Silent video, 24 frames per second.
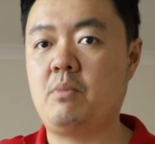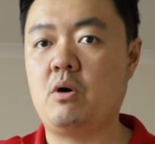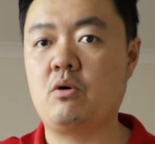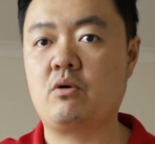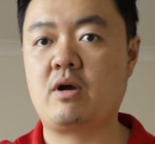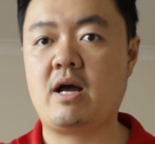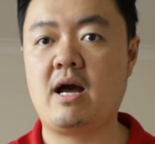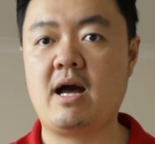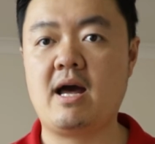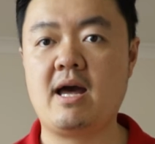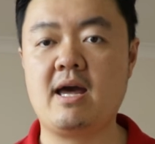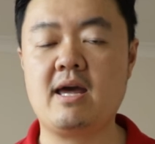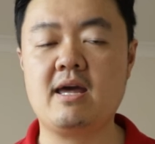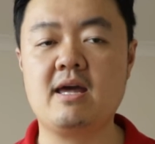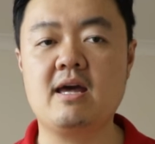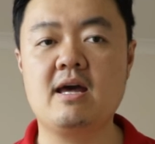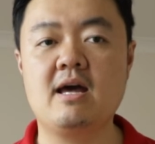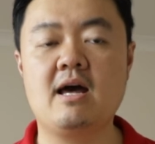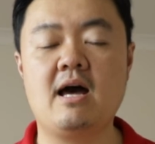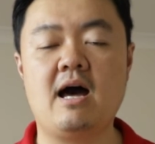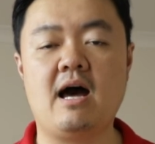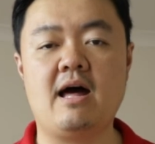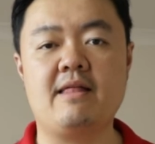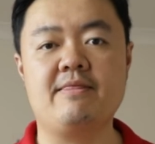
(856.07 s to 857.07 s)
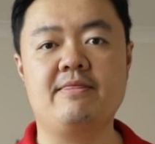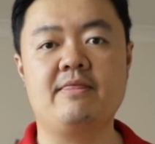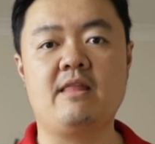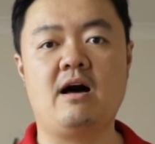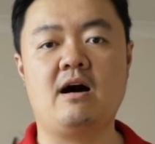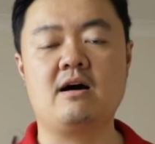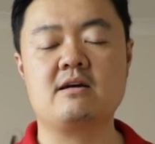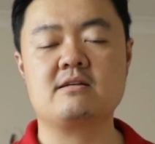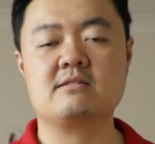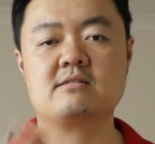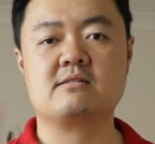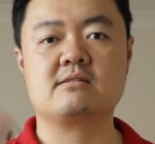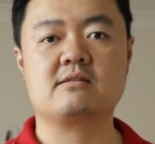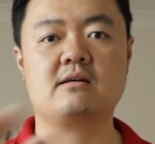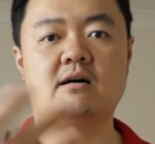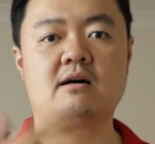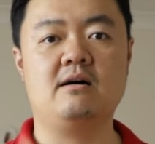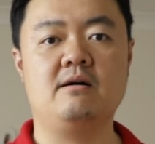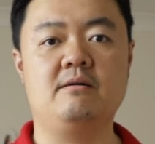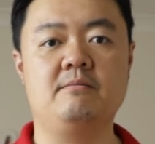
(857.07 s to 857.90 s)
bokeh and nice